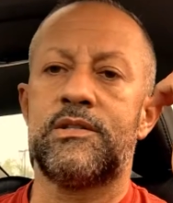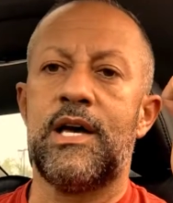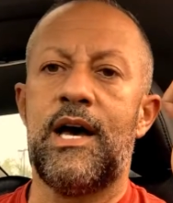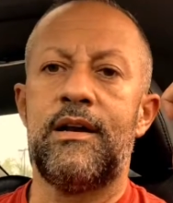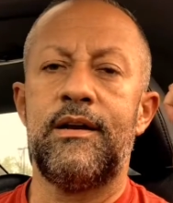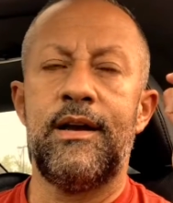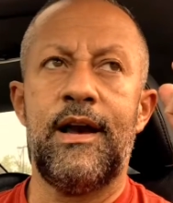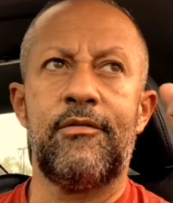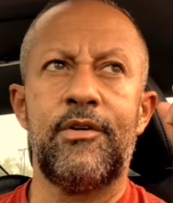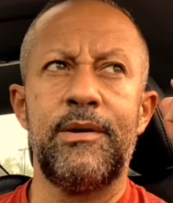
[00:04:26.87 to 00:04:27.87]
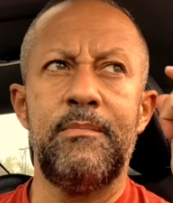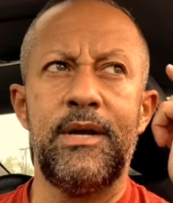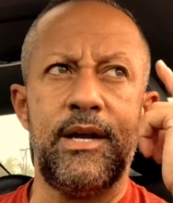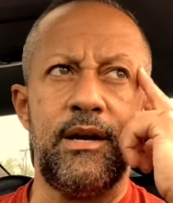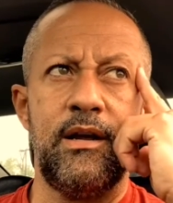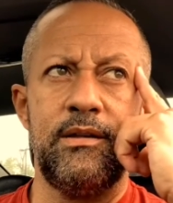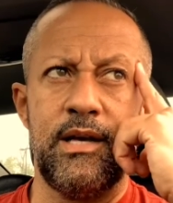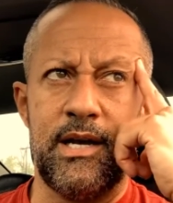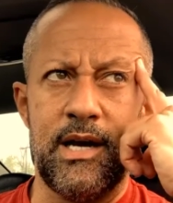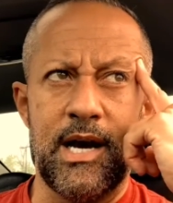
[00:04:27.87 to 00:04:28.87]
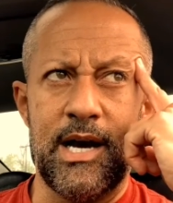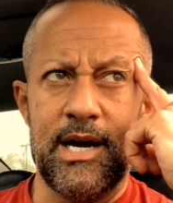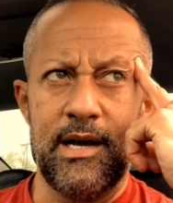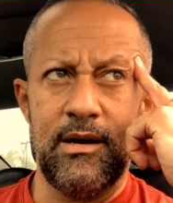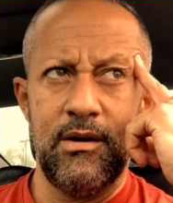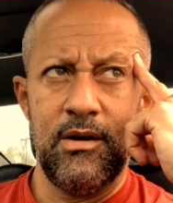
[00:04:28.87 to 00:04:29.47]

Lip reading: that every minute that I